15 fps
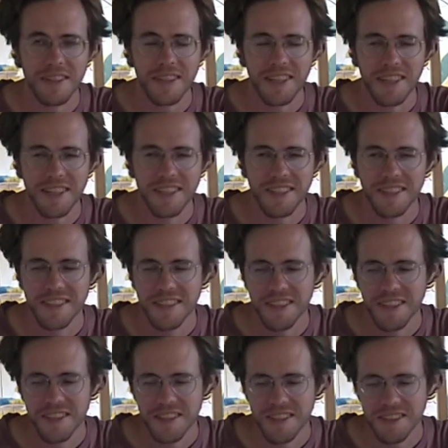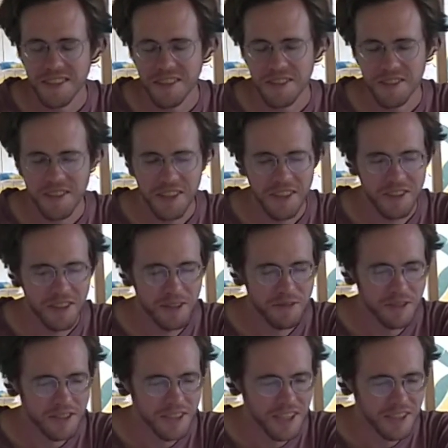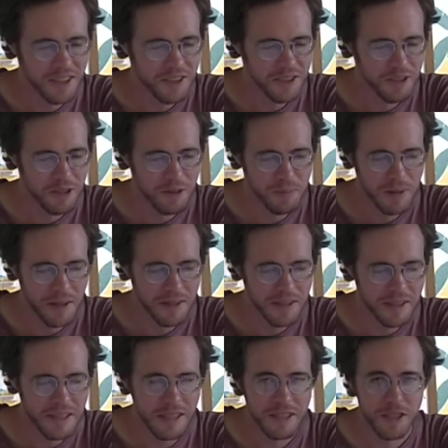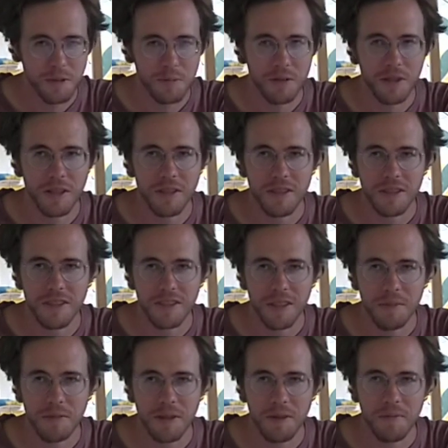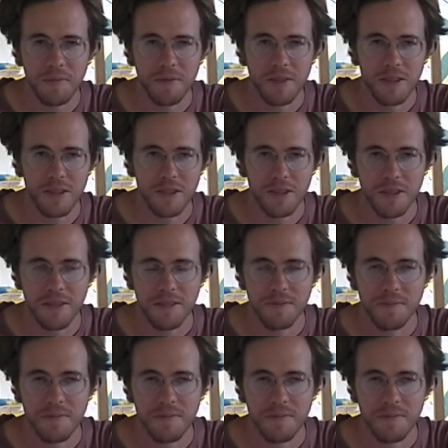All right. So thank you all for attending the solar power class. Hope you all learned something or two.